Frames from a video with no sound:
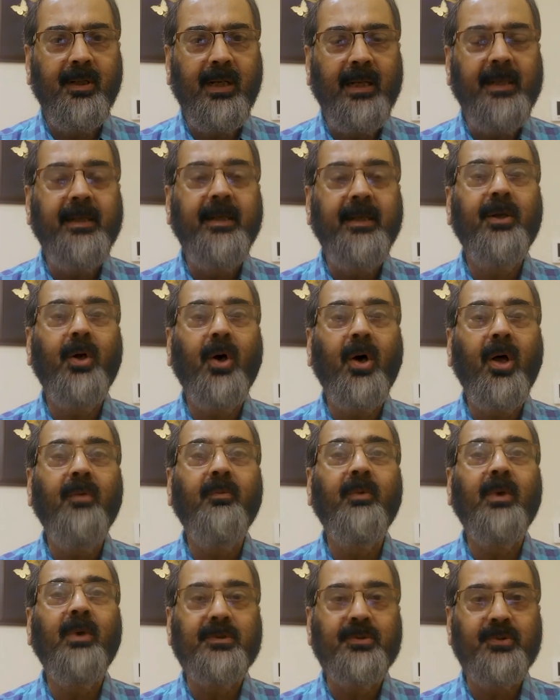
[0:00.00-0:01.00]
I
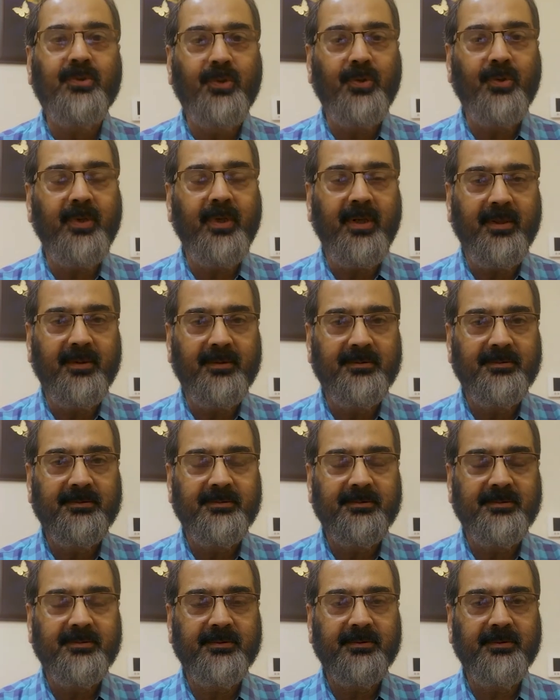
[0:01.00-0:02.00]
recall one story
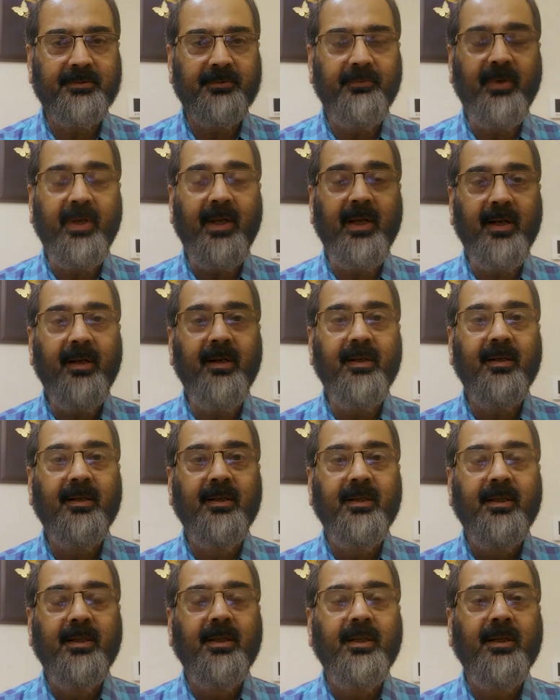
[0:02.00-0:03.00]
where
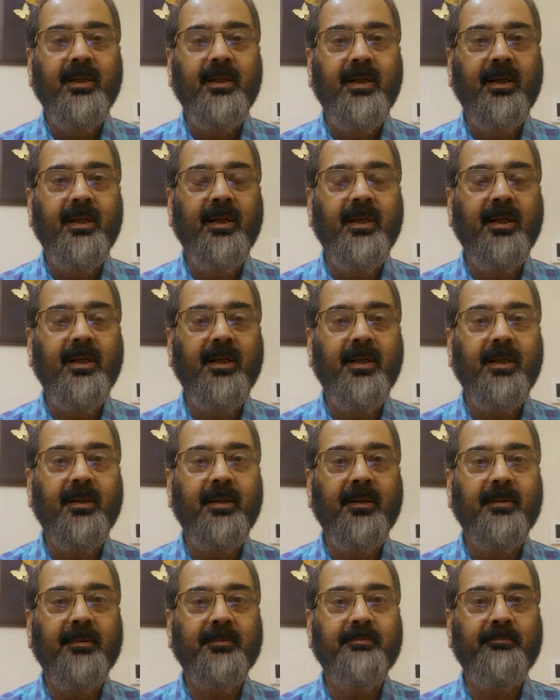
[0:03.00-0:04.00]

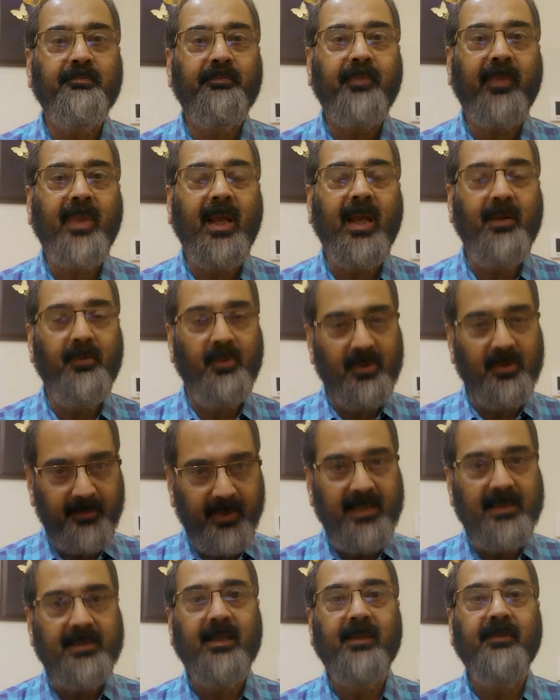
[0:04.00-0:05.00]
I was
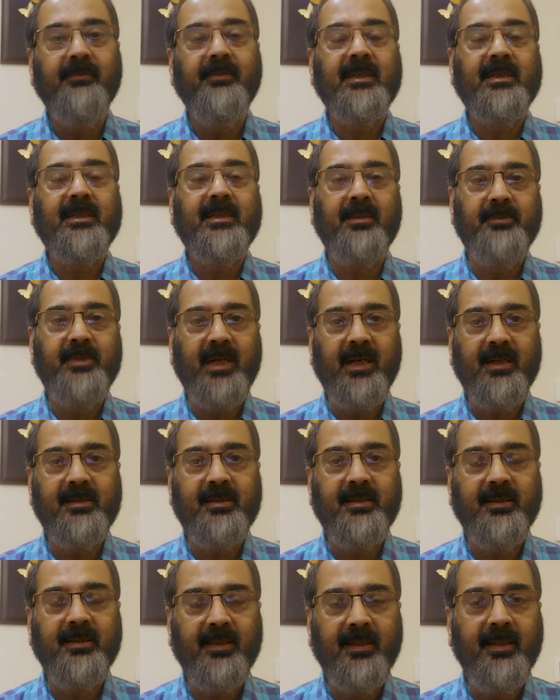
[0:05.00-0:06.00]
myself a
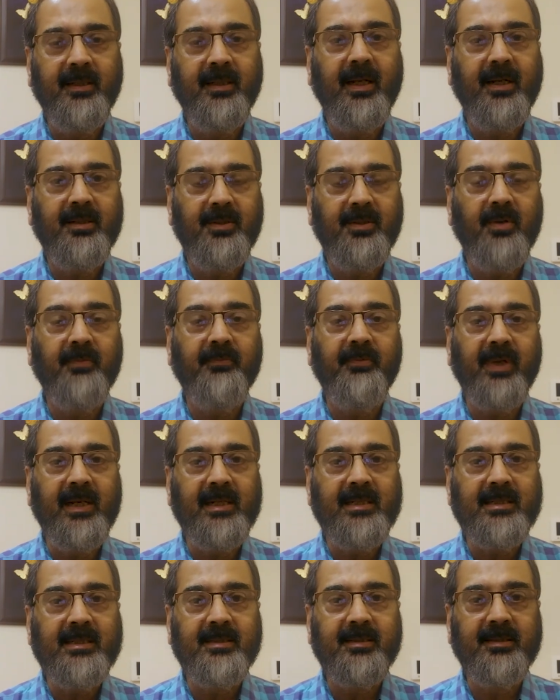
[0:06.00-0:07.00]
subject in that
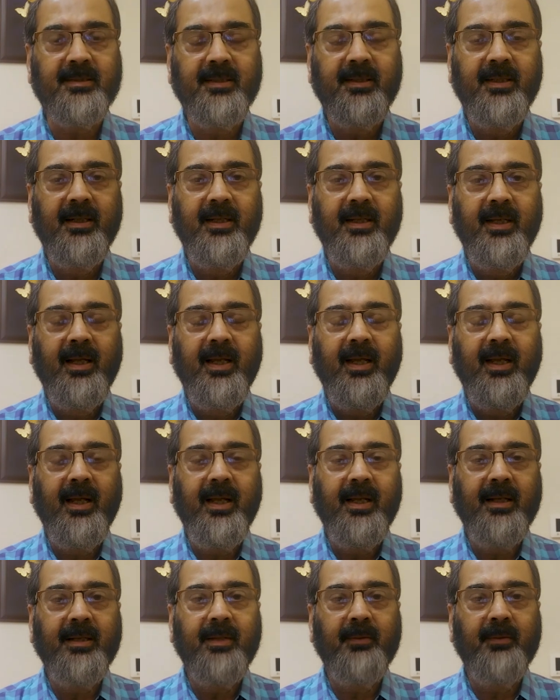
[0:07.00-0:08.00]
conference,
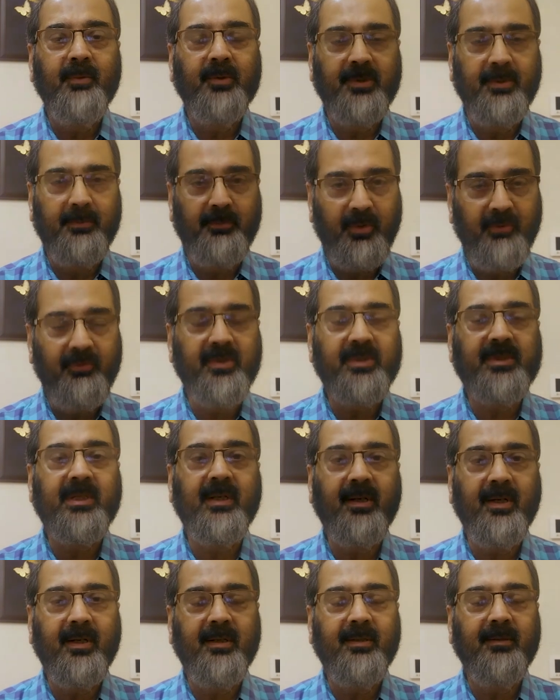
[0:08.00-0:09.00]
and there was a
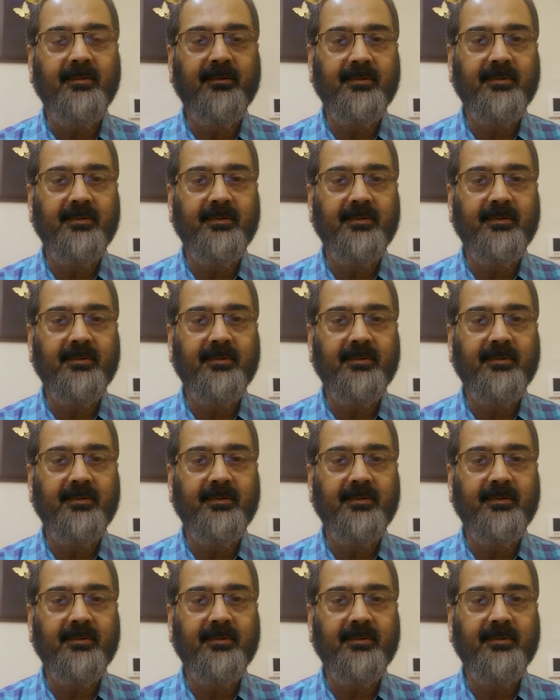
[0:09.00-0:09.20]
professor